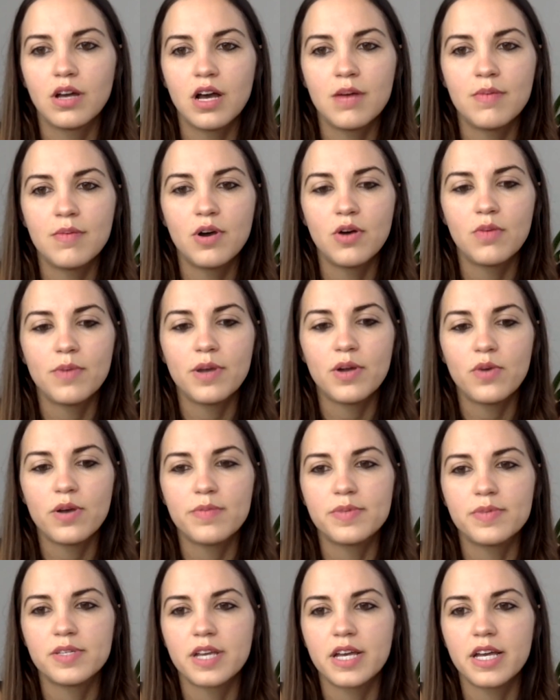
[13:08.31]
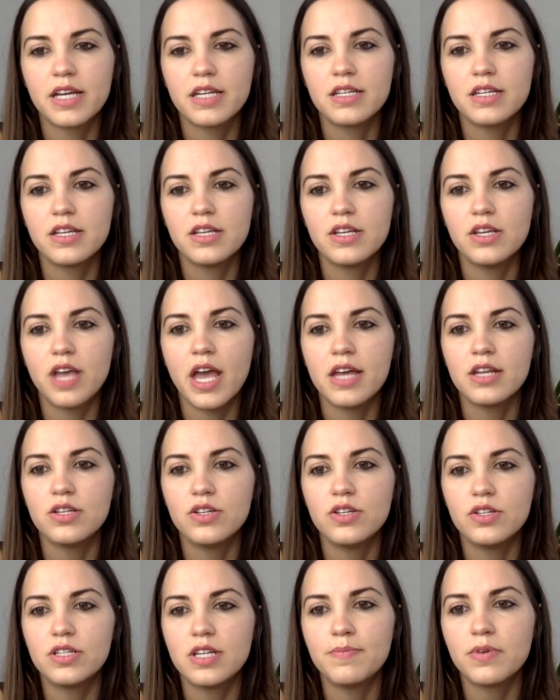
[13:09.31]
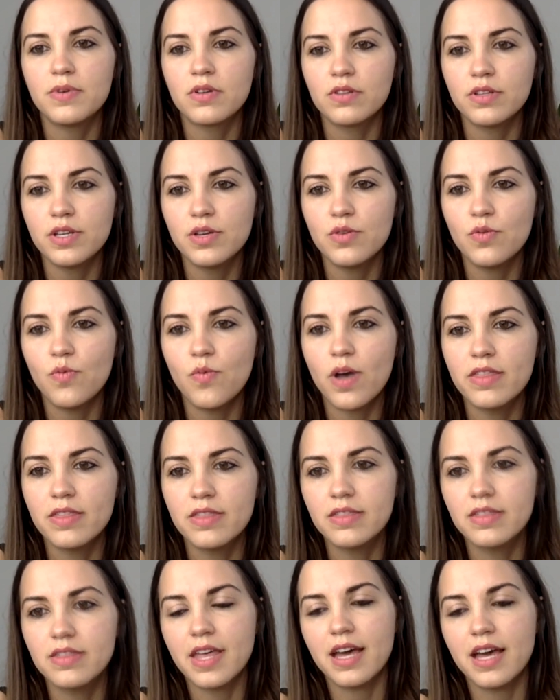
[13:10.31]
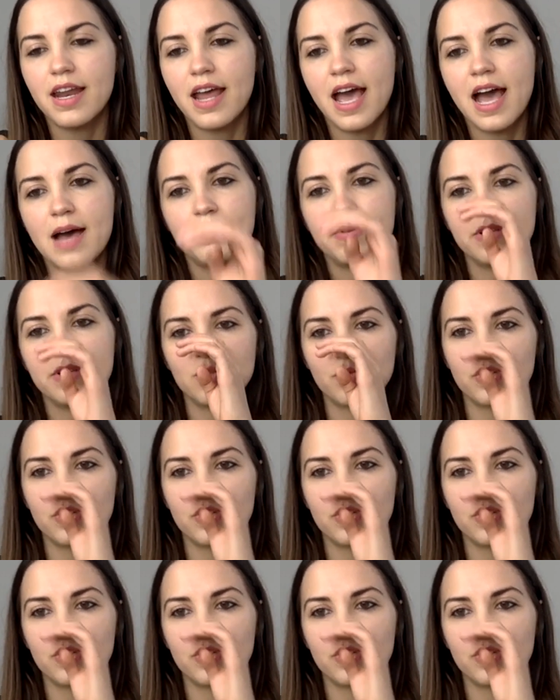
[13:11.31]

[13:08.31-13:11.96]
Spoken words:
about my website. And typically when that happens,